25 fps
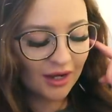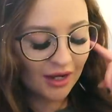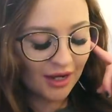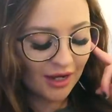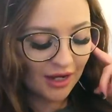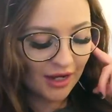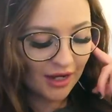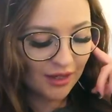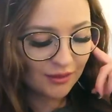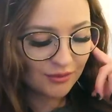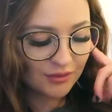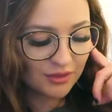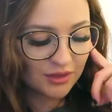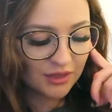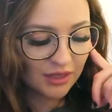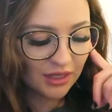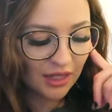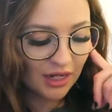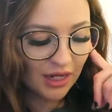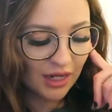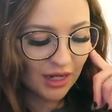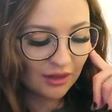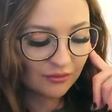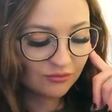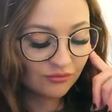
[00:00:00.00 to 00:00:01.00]
So
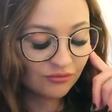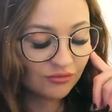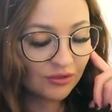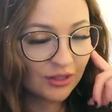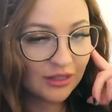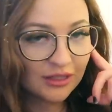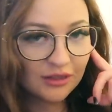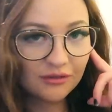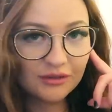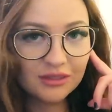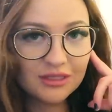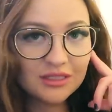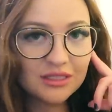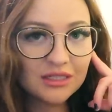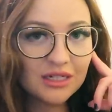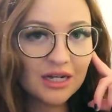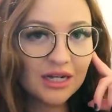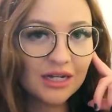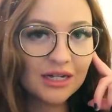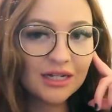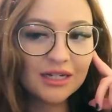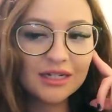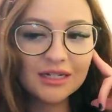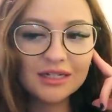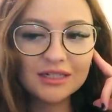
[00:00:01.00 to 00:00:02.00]
yeah, I'm really, really
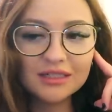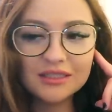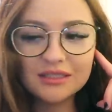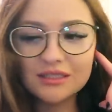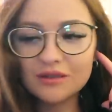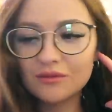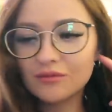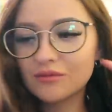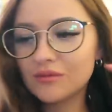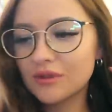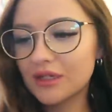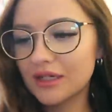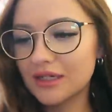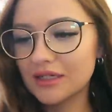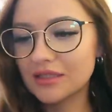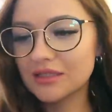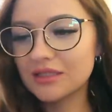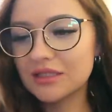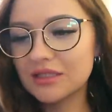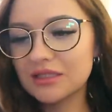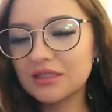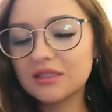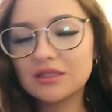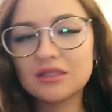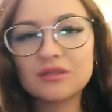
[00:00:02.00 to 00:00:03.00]
tired. It's,
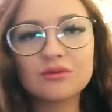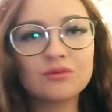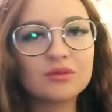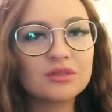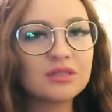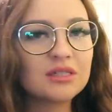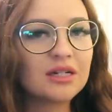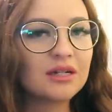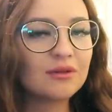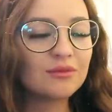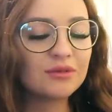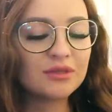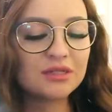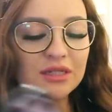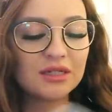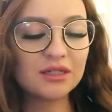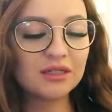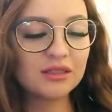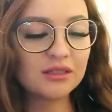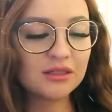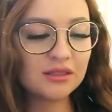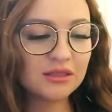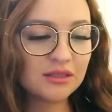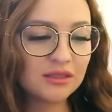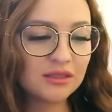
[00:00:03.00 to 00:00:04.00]
what time is it?